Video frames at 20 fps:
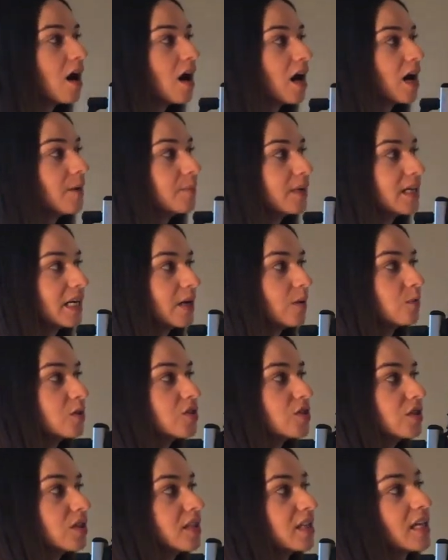And I
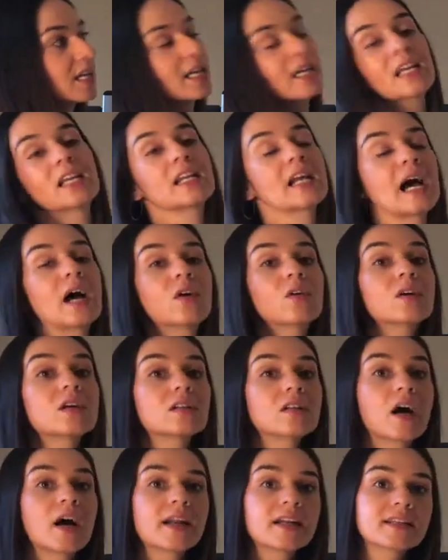want you to think in
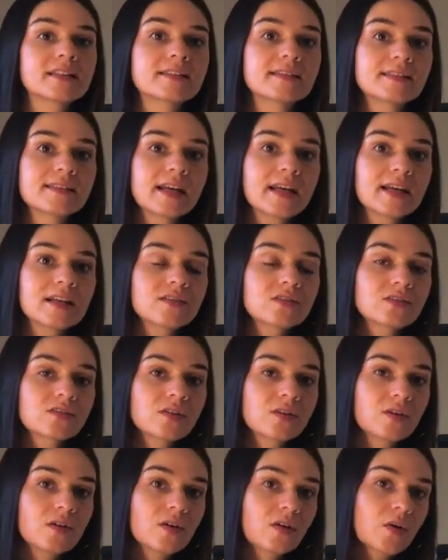alkalotic states
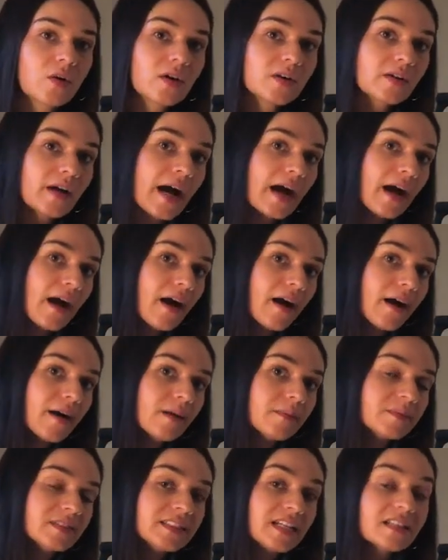or
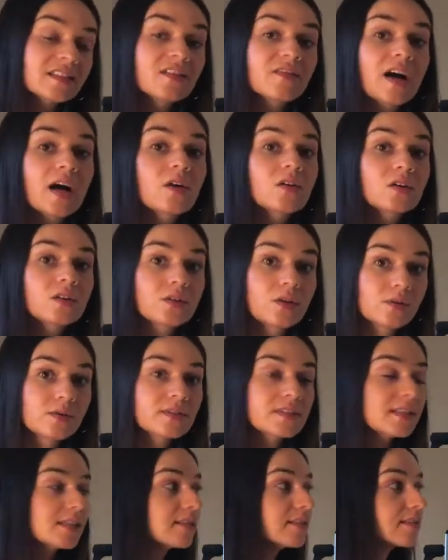states of
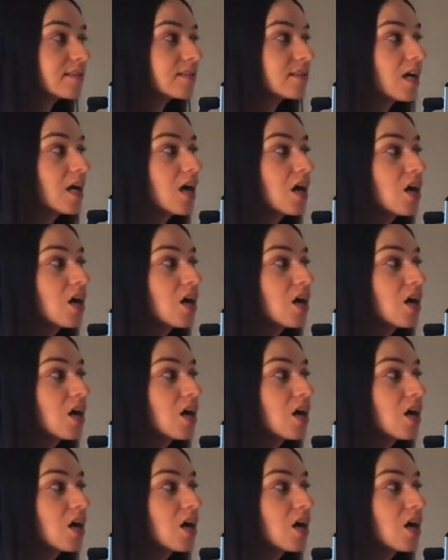alkalosis,